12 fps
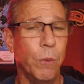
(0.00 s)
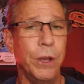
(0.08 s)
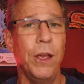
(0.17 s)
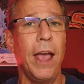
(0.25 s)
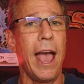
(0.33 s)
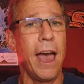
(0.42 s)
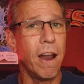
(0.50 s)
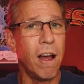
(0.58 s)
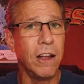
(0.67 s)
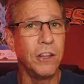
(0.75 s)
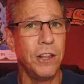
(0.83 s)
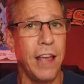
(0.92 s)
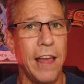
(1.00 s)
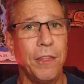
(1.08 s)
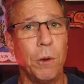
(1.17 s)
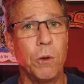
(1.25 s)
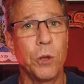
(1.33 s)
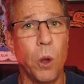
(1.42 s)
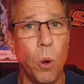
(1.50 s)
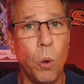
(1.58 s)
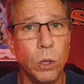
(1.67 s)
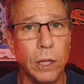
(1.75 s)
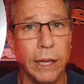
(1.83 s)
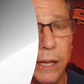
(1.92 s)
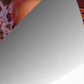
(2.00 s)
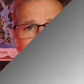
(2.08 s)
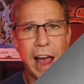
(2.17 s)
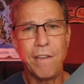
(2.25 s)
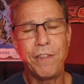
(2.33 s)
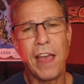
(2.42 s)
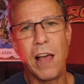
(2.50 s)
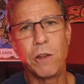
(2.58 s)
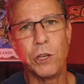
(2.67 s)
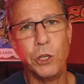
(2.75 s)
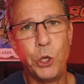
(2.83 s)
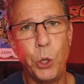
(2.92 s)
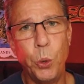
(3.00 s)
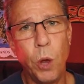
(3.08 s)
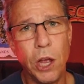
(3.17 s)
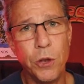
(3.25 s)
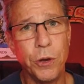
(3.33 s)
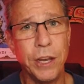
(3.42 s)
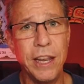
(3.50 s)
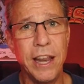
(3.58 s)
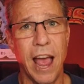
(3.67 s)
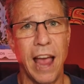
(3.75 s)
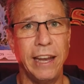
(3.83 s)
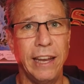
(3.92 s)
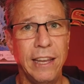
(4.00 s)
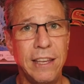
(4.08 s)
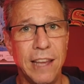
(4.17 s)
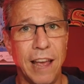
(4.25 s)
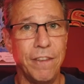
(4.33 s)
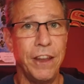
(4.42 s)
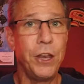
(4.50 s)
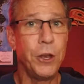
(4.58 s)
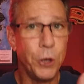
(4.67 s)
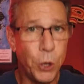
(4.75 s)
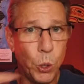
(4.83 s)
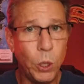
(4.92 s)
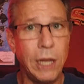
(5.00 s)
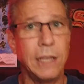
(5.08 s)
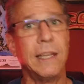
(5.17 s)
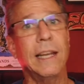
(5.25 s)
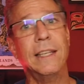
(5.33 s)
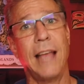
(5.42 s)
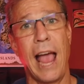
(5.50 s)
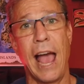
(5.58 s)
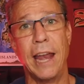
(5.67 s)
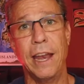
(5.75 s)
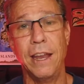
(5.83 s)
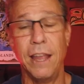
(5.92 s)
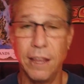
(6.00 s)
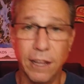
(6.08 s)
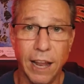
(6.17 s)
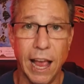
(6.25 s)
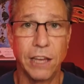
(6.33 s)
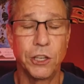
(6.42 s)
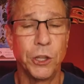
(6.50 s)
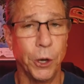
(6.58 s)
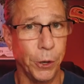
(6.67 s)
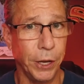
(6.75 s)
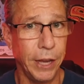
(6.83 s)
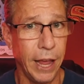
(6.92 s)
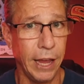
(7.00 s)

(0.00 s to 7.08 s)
When you add on to that, there was only 5,297 new listings added in the last 30